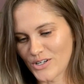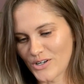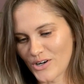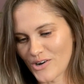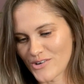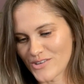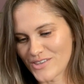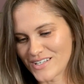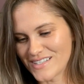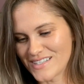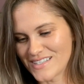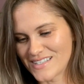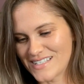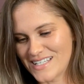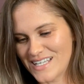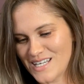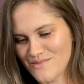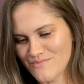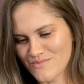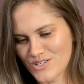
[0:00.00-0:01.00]
growth and
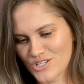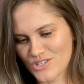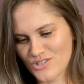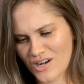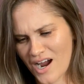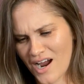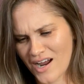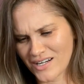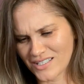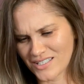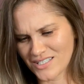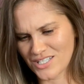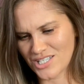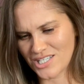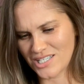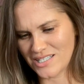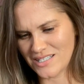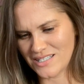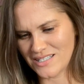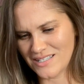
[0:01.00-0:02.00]
team
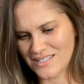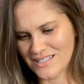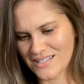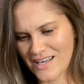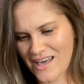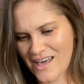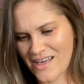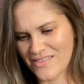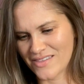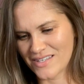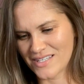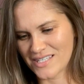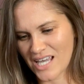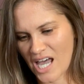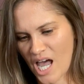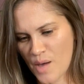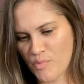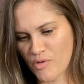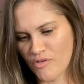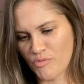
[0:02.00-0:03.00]
strategy and the
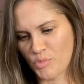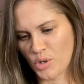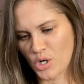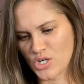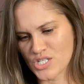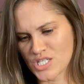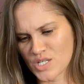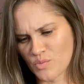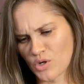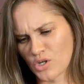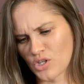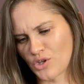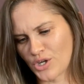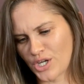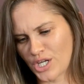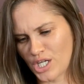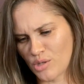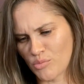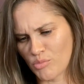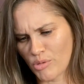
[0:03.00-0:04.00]
type of person we're
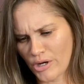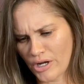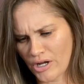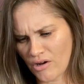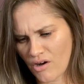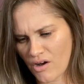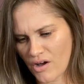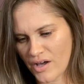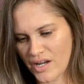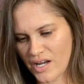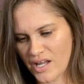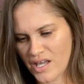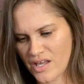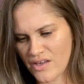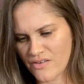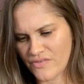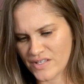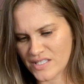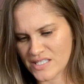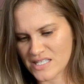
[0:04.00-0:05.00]
looking to bring on.
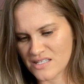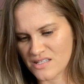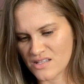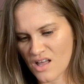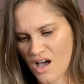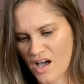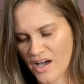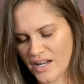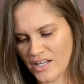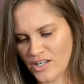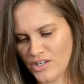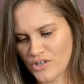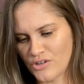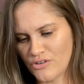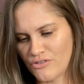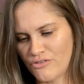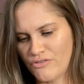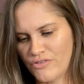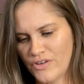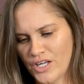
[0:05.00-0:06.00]
If it's not a
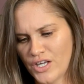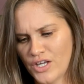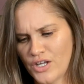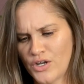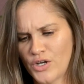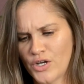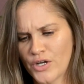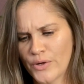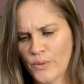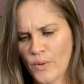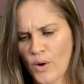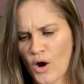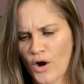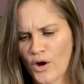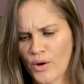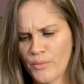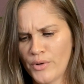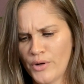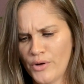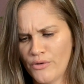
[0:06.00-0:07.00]
good fit, no
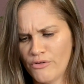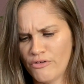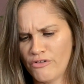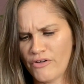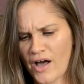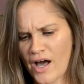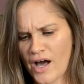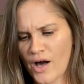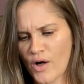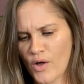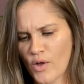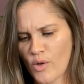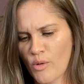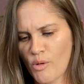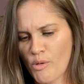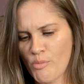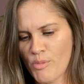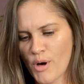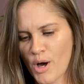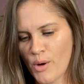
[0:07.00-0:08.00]
harm, no
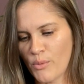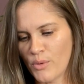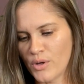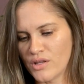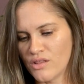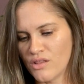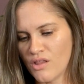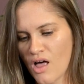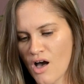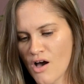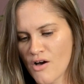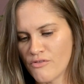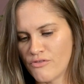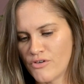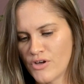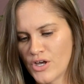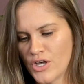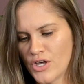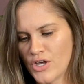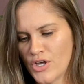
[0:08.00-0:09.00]
foul, but would
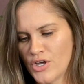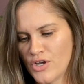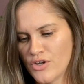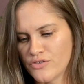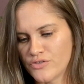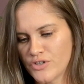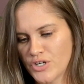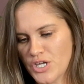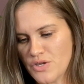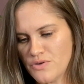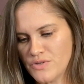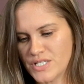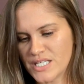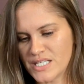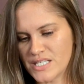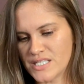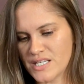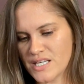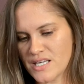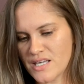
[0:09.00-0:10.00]
love for you
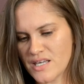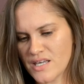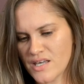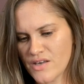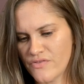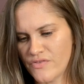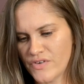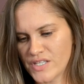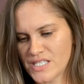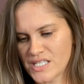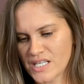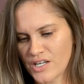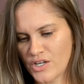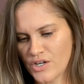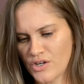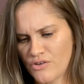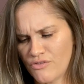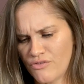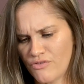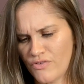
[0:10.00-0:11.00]
to see if it's a
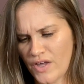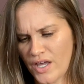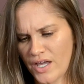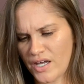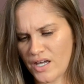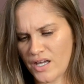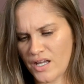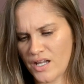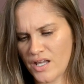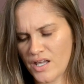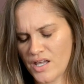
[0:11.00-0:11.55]
good fit.